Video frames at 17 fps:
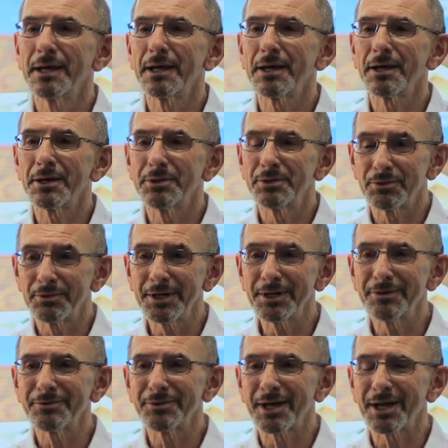uh, in the
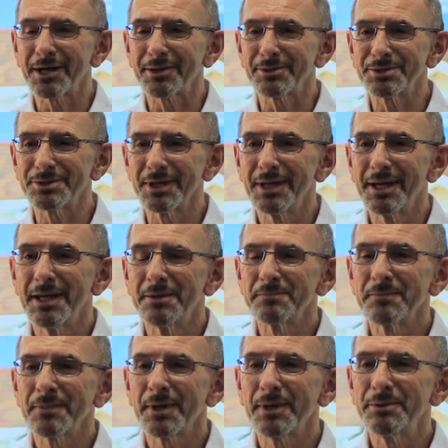rear of the house.
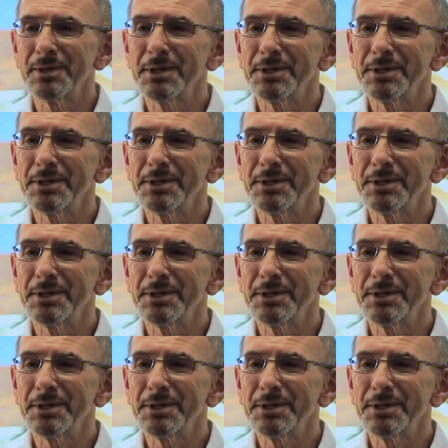And